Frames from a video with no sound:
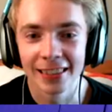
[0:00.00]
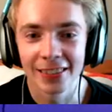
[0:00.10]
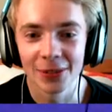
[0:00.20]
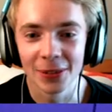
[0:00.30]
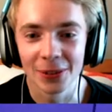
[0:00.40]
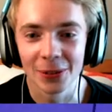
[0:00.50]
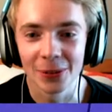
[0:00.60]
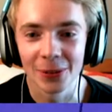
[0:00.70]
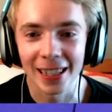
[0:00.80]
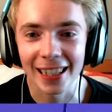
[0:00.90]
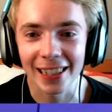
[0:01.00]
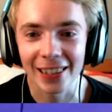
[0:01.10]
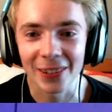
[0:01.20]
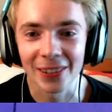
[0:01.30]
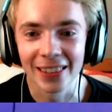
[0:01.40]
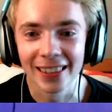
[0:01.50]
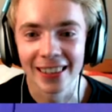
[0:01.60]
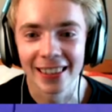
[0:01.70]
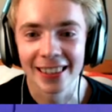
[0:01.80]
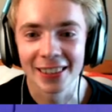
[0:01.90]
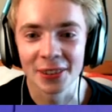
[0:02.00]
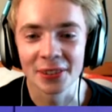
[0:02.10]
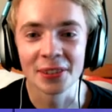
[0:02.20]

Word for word: Oh, wow. It's